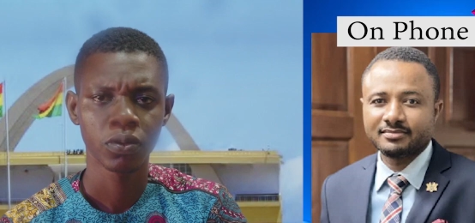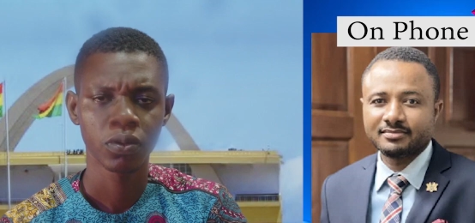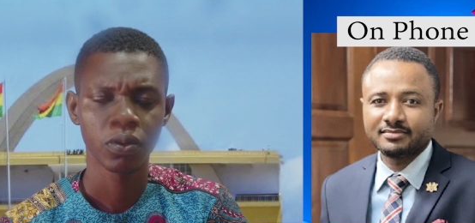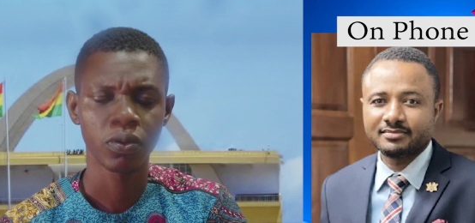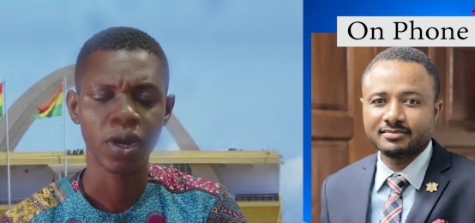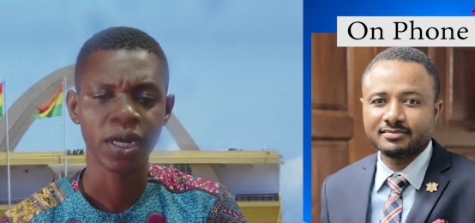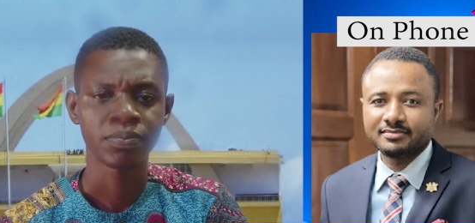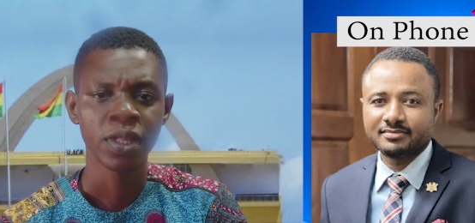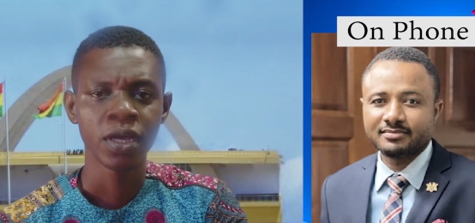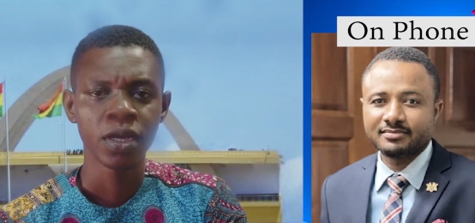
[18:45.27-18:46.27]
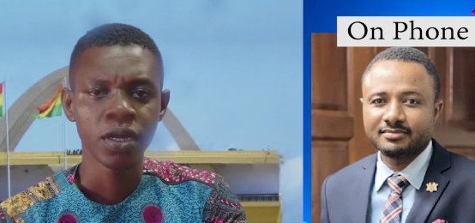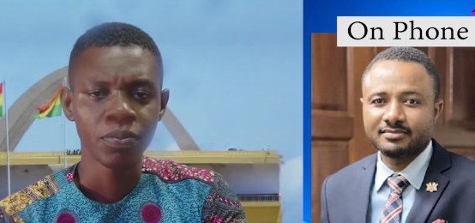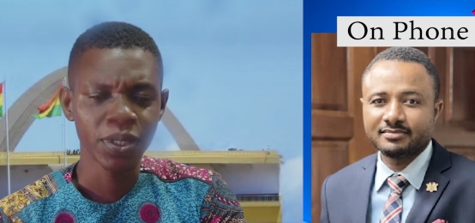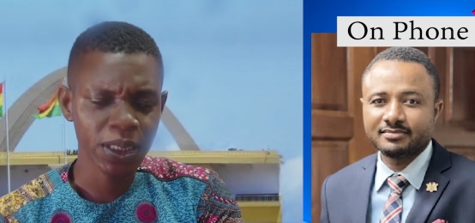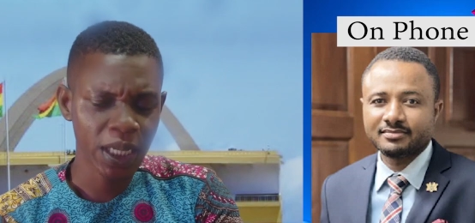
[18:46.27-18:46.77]
Speaker 1: Right. Mr.
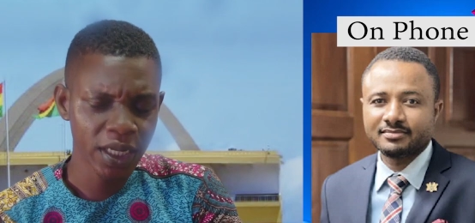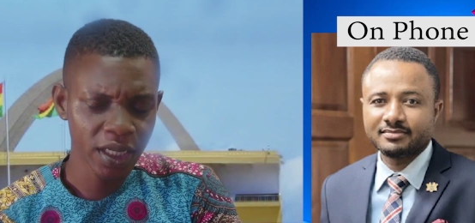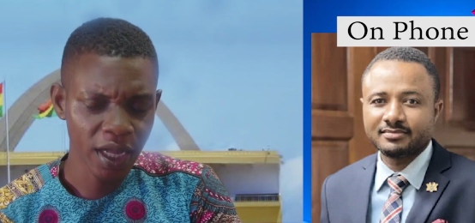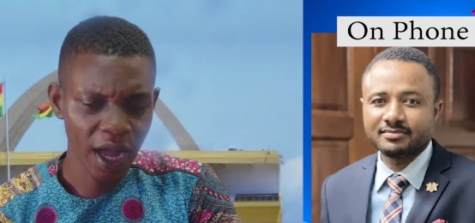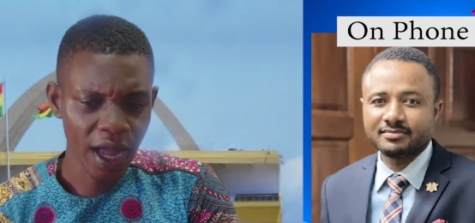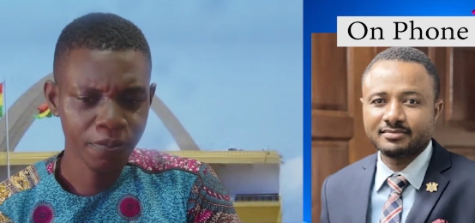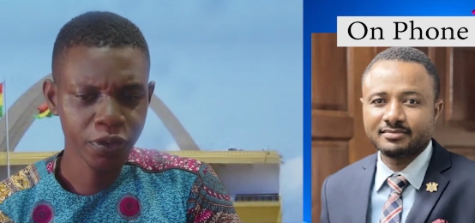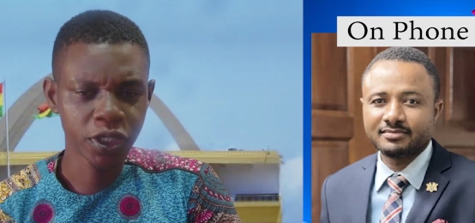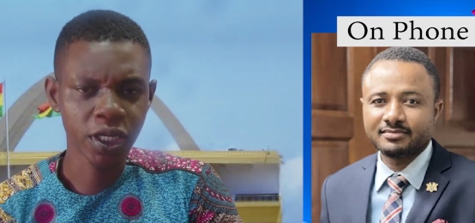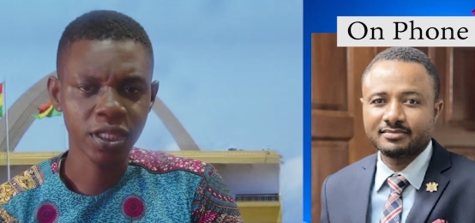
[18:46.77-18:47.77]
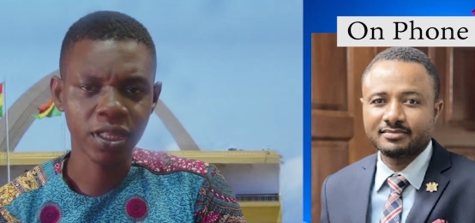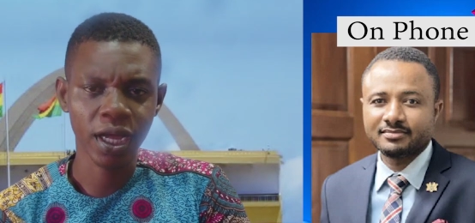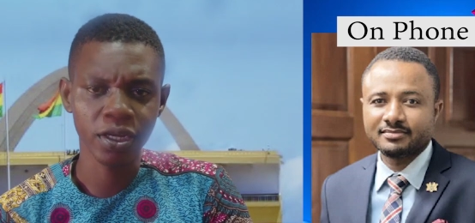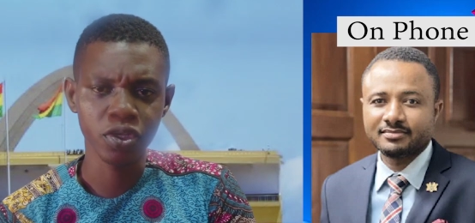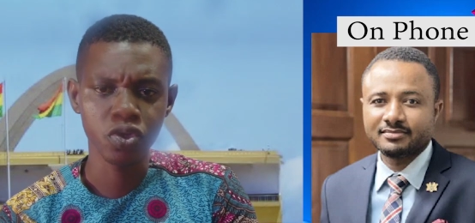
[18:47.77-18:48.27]
Zani, I appreciate that
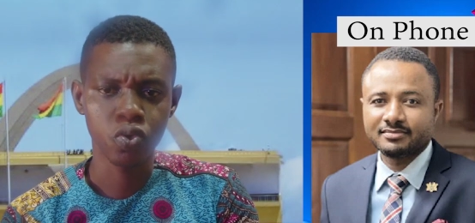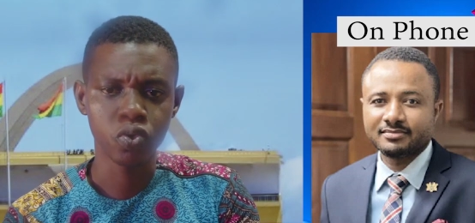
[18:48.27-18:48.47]
you could